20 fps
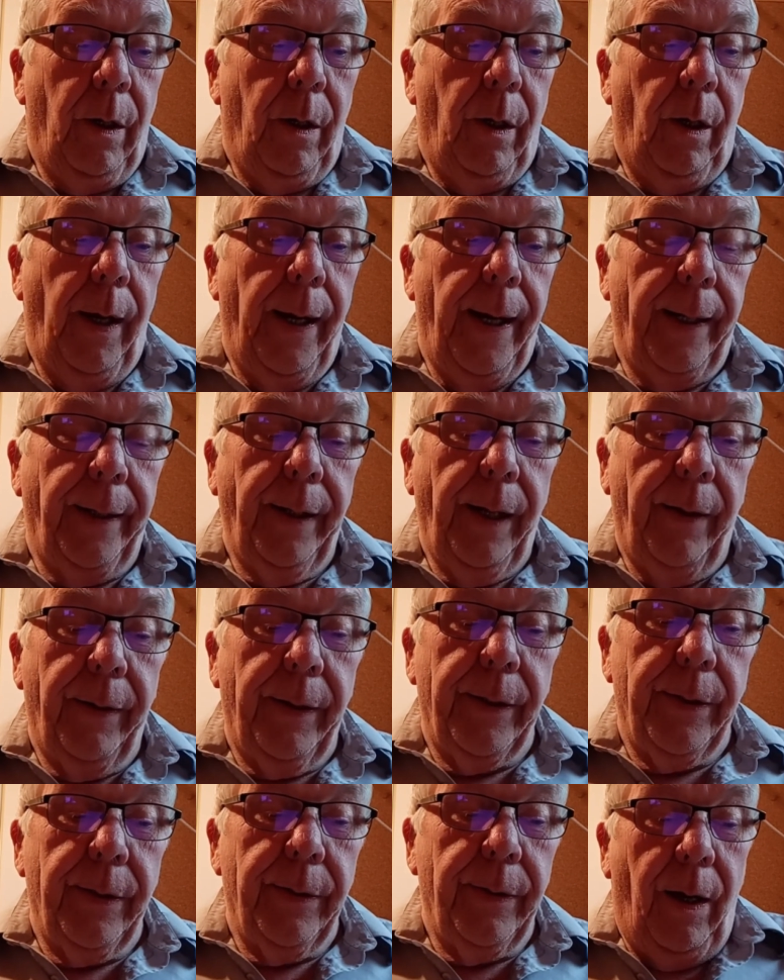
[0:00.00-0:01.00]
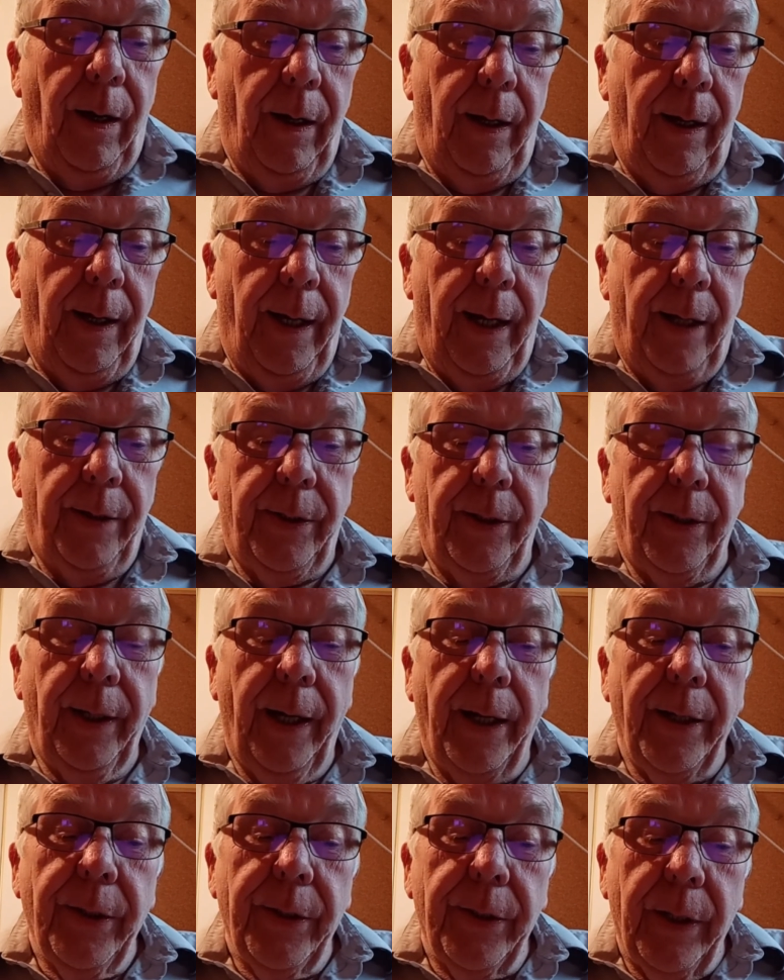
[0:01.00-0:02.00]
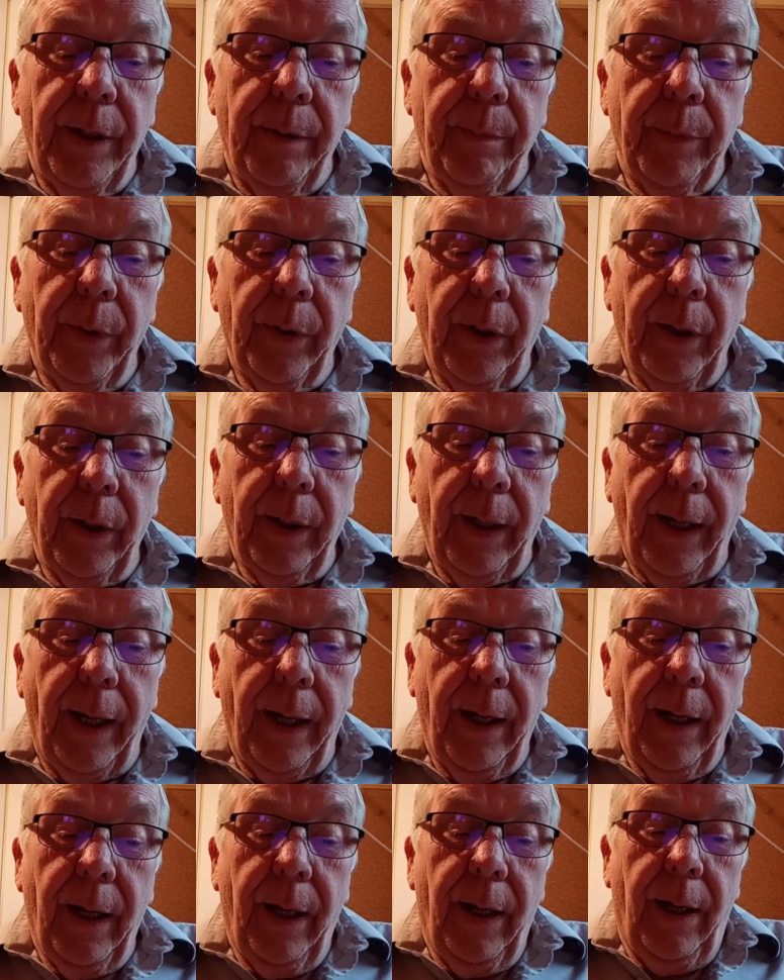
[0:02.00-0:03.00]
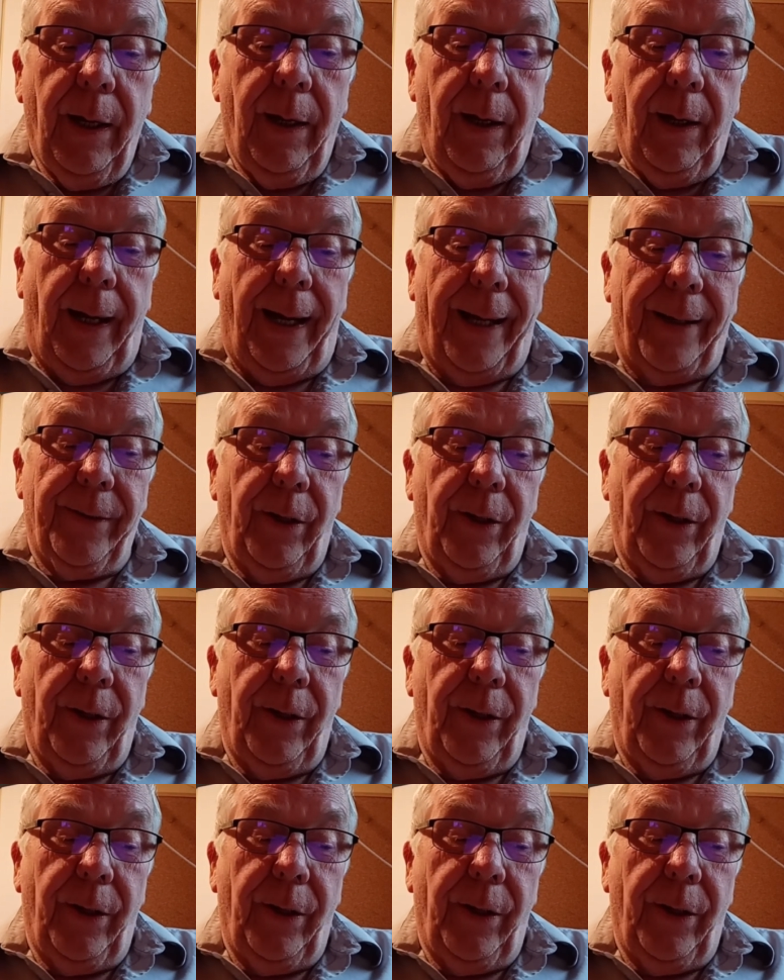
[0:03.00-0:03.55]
I had no hesitation in booking it, as